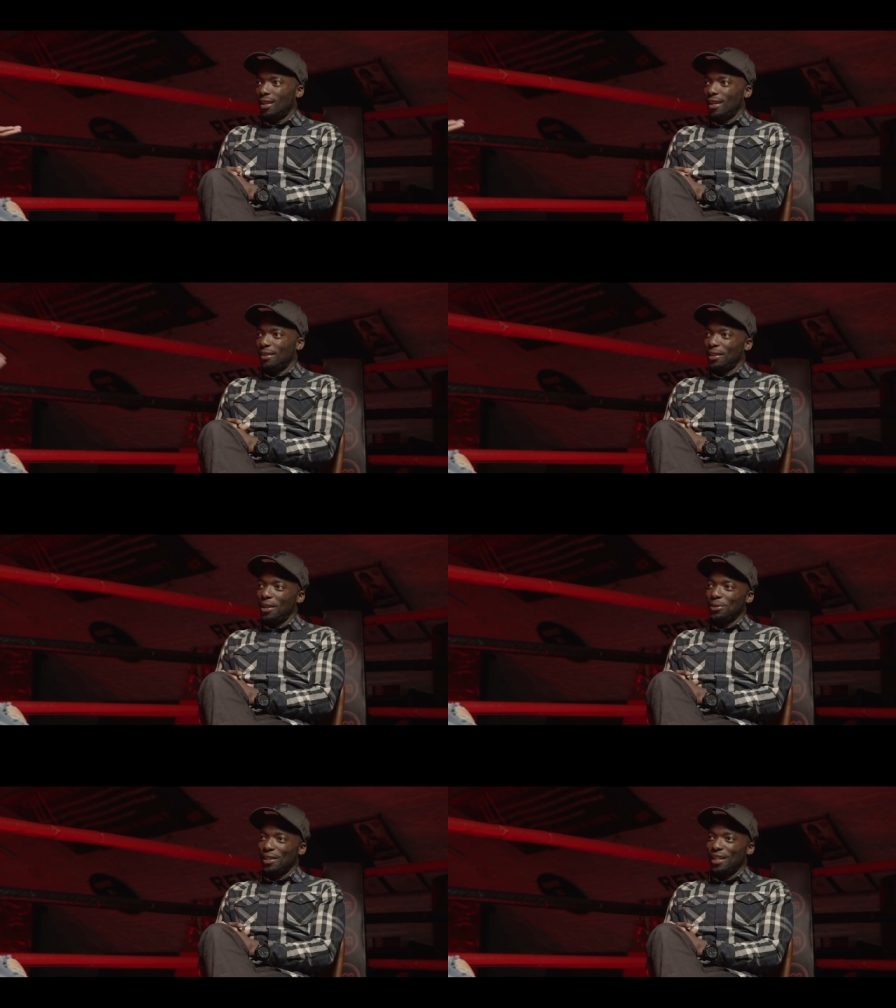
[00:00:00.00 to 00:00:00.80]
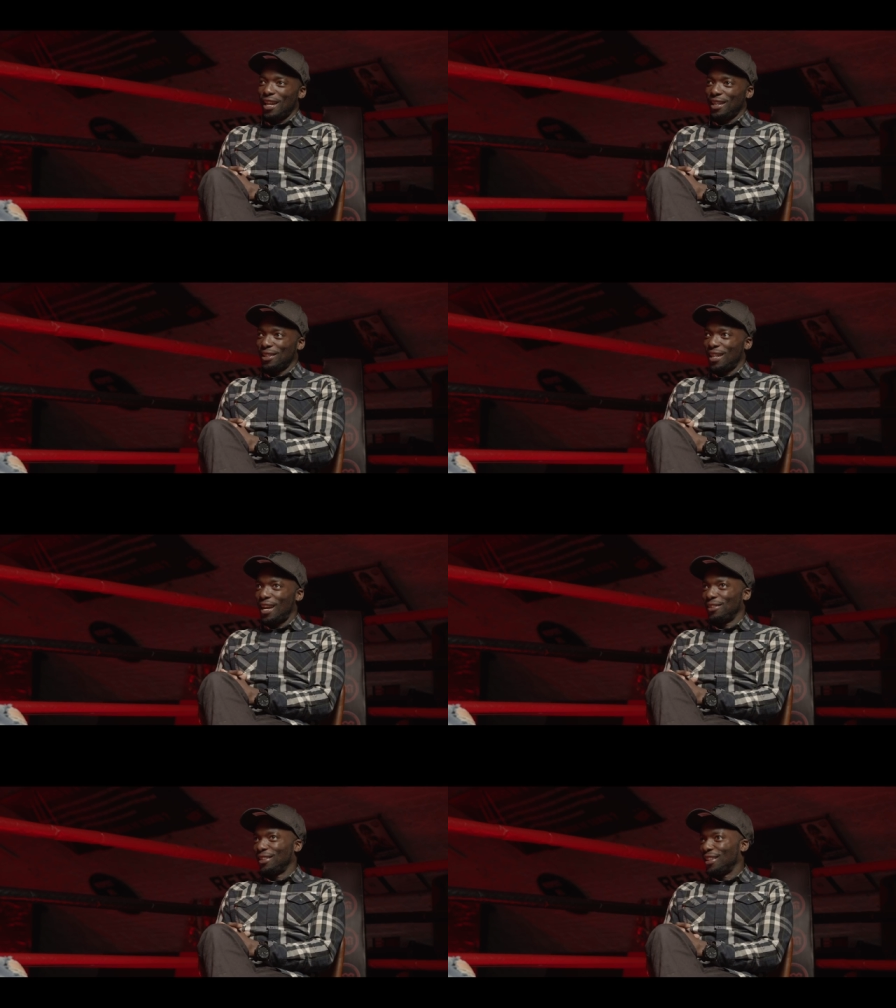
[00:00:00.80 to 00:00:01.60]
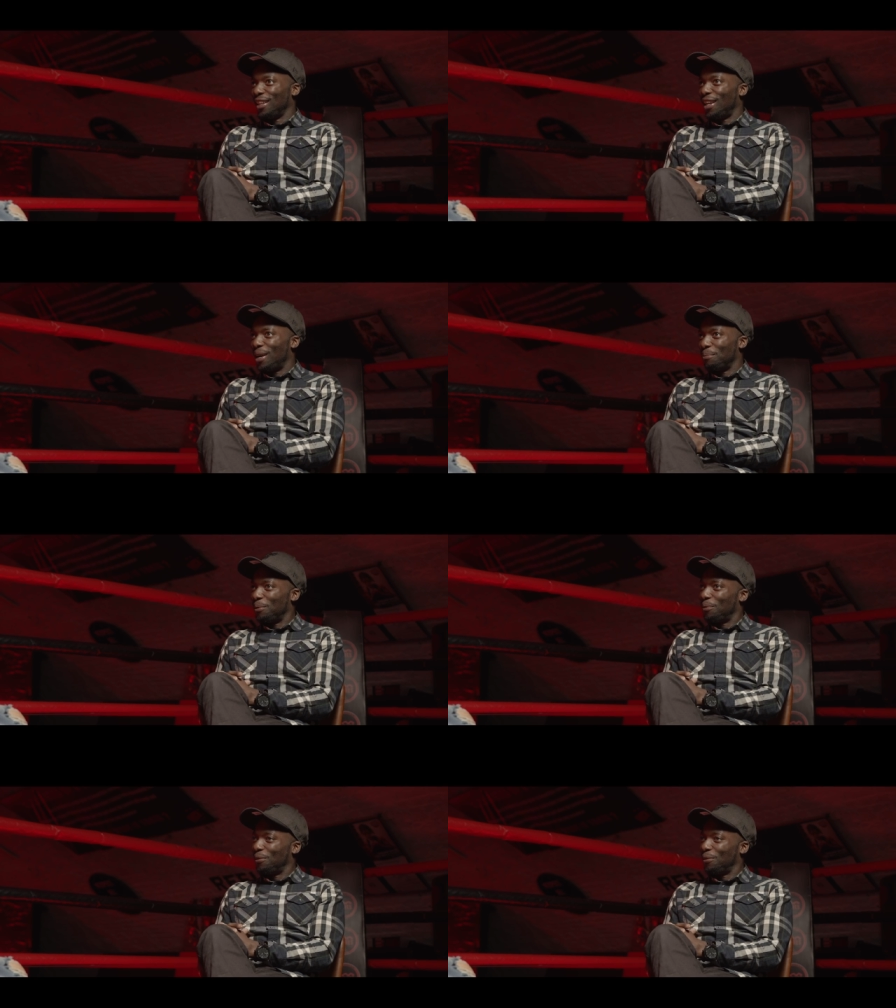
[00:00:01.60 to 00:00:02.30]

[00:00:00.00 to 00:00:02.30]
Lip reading: Yeah, that was later down the line. But